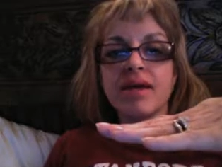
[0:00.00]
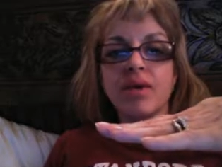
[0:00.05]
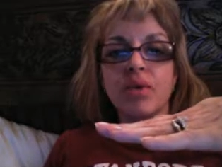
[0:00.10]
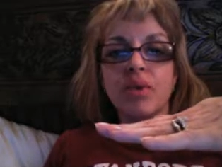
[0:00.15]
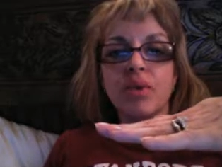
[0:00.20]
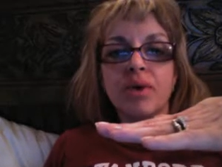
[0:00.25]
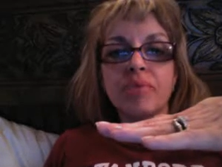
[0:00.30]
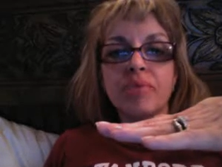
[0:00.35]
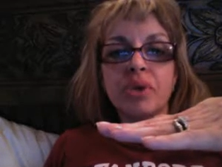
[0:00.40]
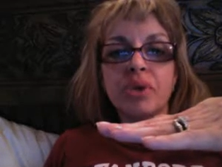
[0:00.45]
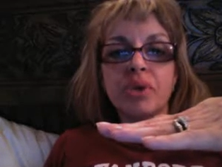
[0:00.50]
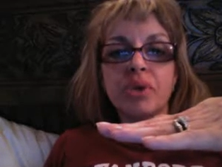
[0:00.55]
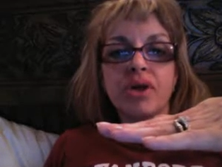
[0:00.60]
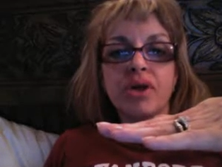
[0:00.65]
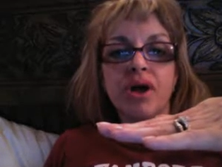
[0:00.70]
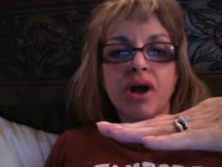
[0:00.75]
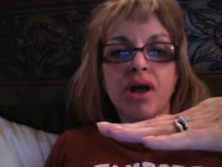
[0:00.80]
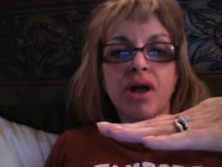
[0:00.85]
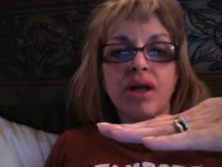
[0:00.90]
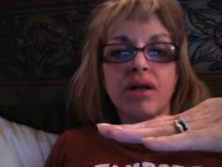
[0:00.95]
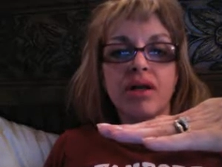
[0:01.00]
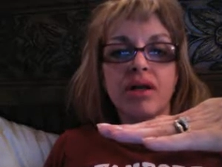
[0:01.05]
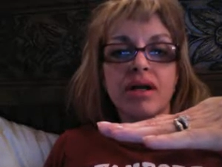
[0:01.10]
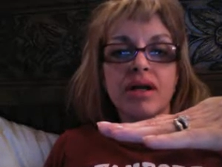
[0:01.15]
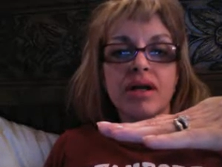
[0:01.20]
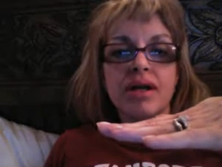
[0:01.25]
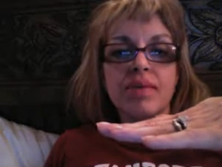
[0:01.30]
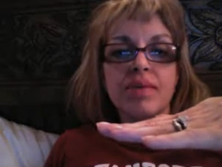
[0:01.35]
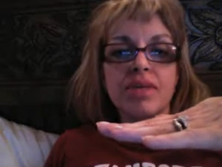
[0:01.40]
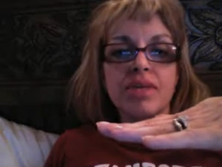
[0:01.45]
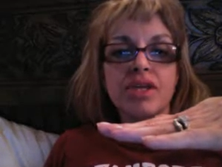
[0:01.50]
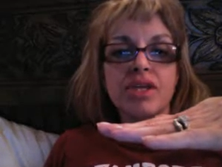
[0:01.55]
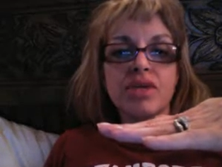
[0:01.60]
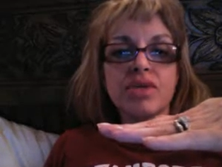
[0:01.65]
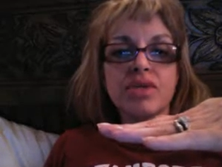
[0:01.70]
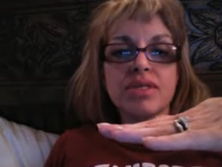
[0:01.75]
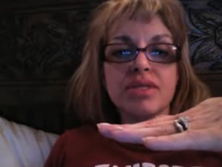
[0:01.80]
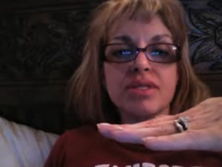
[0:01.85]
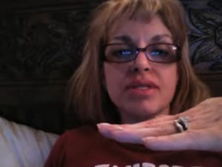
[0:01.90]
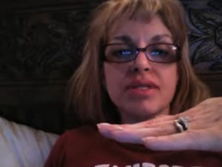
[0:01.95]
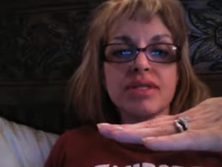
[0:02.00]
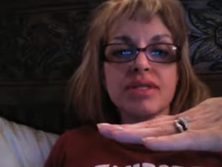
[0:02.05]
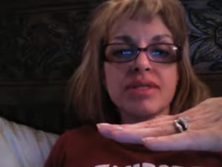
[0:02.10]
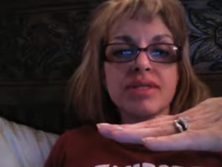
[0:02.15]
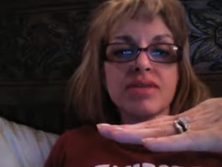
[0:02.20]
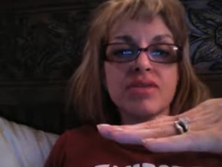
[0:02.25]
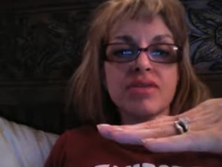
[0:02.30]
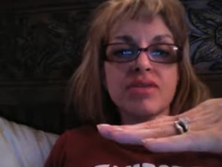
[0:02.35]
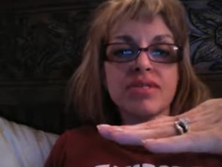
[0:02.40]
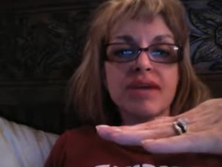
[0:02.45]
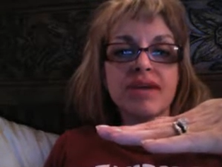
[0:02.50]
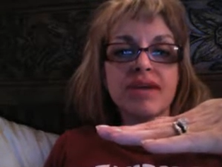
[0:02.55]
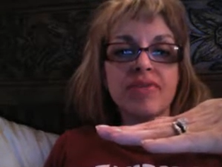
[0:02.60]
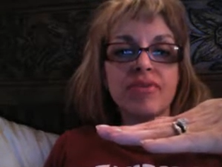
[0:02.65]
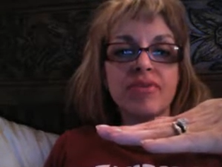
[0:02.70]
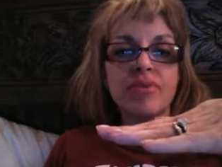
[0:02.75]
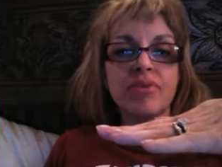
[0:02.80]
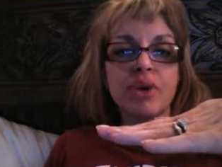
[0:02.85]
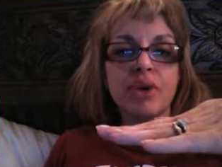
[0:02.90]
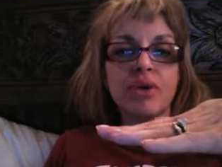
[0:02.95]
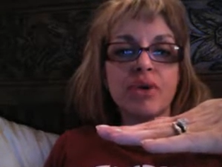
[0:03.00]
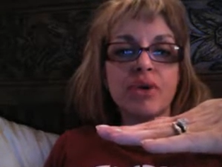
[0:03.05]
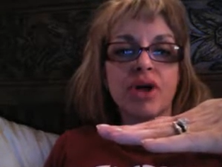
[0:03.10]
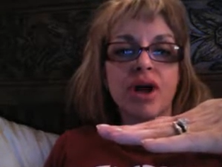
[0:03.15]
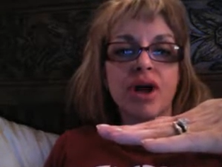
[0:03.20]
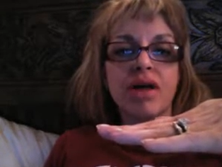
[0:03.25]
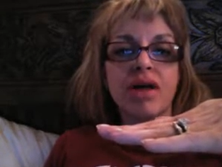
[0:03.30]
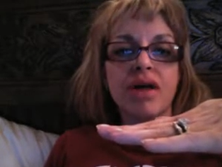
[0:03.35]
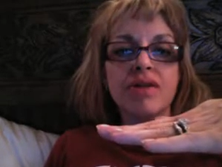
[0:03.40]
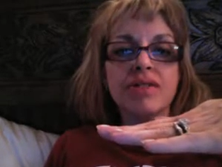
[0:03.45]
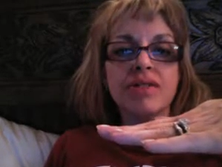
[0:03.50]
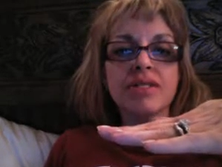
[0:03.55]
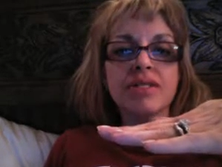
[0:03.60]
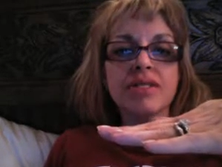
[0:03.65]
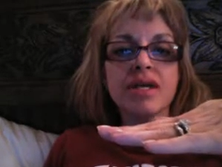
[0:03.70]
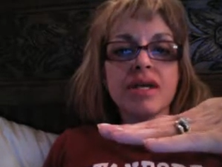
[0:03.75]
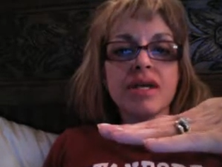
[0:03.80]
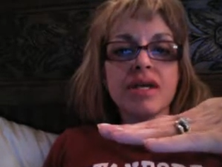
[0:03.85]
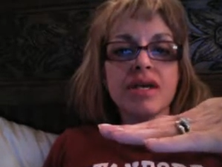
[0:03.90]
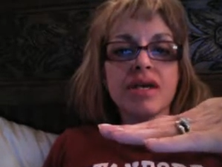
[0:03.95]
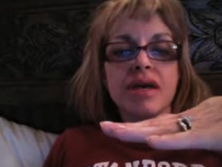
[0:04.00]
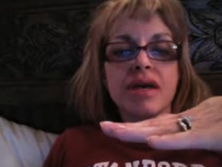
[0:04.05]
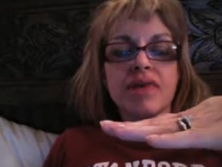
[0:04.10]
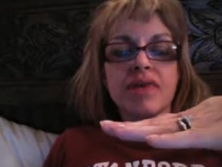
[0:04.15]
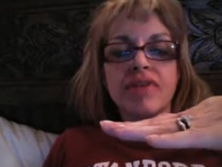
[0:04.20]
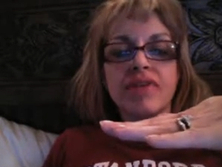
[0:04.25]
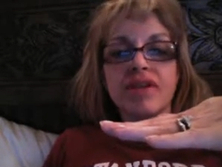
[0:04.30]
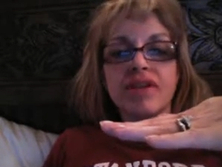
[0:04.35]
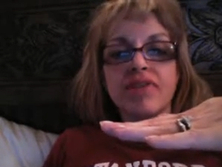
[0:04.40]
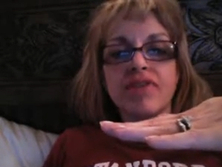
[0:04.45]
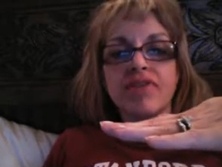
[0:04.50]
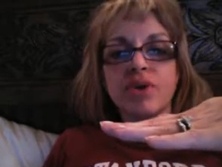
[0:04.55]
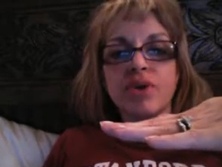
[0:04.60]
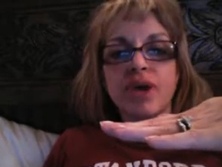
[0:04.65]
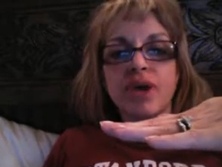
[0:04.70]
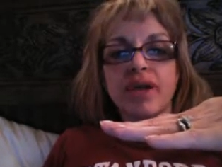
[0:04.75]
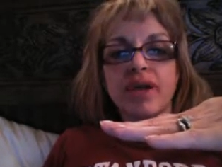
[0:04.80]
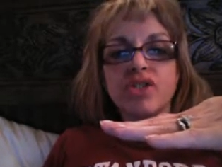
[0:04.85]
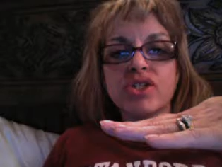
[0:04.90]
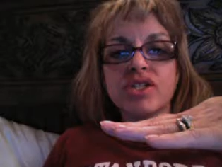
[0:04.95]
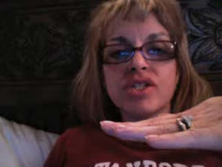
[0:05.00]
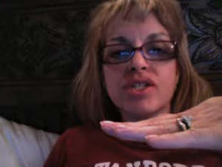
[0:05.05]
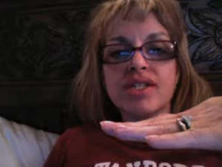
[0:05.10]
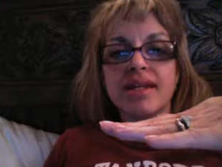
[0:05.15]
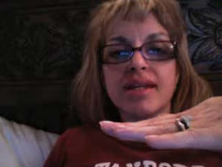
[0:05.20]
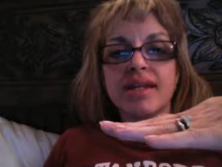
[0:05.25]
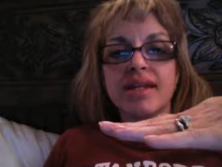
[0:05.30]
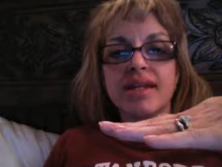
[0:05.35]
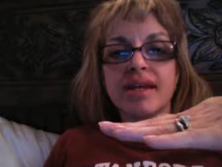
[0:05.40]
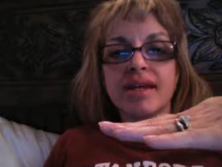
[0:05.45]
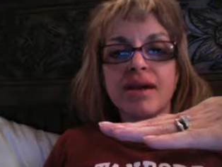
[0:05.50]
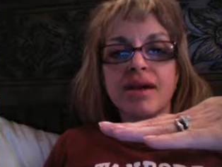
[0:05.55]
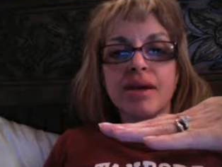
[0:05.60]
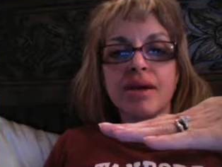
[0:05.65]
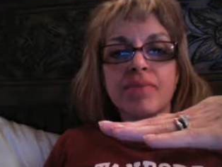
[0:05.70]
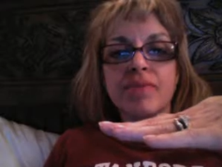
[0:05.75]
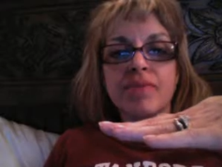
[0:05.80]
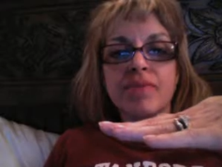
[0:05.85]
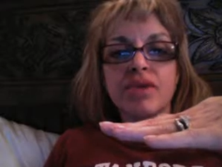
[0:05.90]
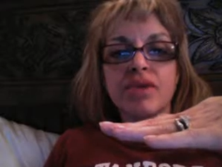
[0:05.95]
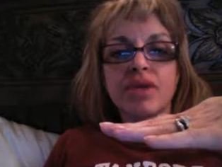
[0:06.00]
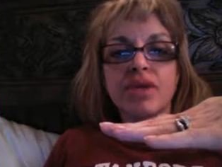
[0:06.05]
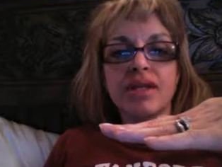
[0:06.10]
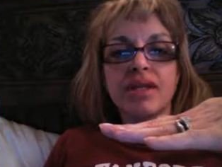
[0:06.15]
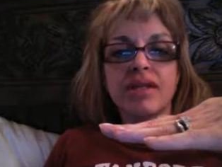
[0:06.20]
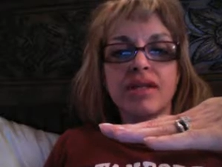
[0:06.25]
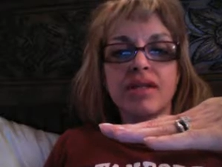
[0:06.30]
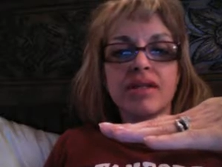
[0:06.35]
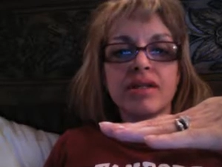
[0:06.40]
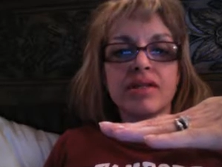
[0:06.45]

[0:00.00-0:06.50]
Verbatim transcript: One protocol um, uses, and there's several protocols. If any of you are interested, um, you can